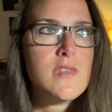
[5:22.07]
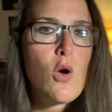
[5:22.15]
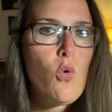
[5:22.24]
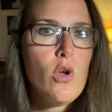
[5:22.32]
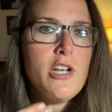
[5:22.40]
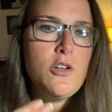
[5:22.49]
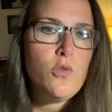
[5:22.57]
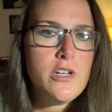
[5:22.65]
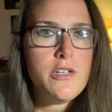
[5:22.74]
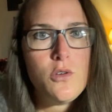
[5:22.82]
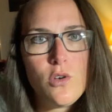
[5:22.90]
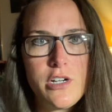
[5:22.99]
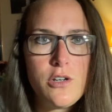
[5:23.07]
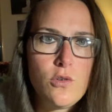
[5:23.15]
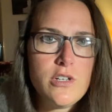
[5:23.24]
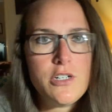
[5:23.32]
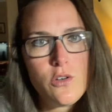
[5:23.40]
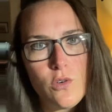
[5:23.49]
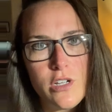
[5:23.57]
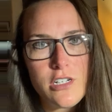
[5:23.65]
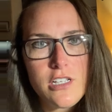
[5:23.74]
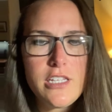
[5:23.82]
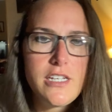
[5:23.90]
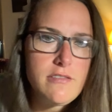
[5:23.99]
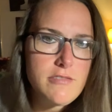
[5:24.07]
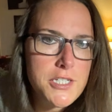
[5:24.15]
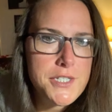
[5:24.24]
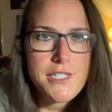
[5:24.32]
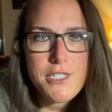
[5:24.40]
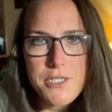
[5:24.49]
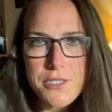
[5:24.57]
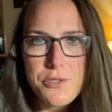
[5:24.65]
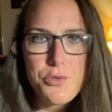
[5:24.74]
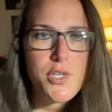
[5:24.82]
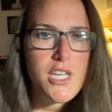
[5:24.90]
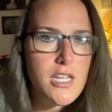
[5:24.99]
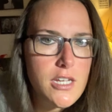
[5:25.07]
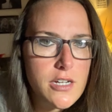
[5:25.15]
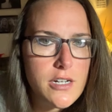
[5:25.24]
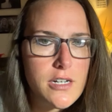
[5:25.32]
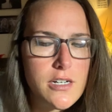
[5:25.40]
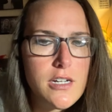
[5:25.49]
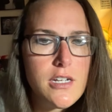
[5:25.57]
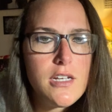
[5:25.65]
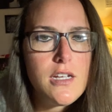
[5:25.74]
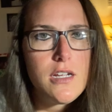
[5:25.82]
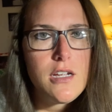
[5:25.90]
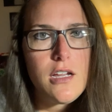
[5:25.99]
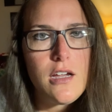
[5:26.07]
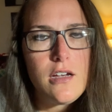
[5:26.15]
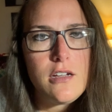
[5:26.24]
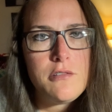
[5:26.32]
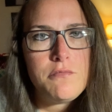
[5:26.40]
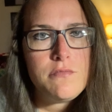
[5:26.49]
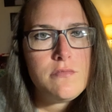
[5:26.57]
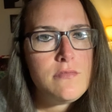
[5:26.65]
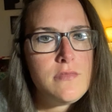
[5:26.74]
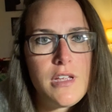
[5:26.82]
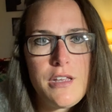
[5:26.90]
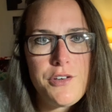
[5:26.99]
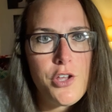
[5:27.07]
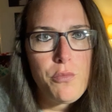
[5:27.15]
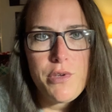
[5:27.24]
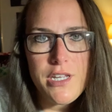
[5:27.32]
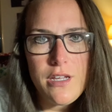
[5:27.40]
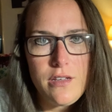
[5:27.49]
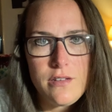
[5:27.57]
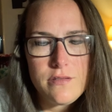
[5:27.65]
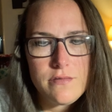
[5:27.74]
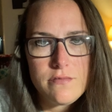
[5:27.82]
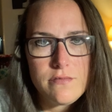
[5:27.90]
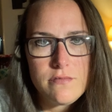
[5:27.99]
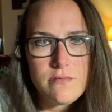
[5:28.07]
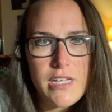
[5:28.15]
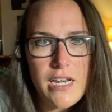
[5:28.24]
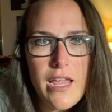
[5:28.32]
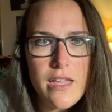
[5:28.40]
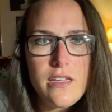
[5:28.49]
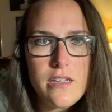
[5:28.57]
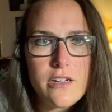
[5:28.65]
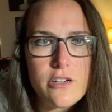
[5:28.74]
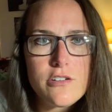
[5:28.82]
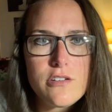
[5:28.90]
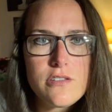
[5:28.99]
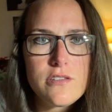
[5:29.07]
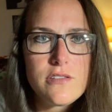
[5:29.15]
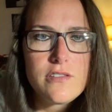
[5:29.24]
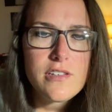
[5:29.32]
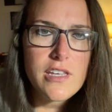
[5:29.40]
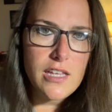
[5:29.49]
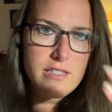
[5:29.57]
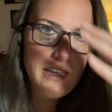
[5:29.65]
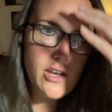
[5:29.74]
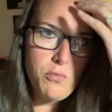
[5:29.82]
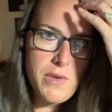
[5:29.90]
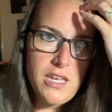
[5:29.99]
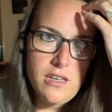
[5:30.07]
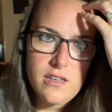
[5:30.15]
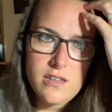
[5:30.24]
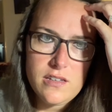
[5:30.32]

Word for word: on and on and on and on and on. Cleveland, Duke, here. Um, and nobody in eight years can tell me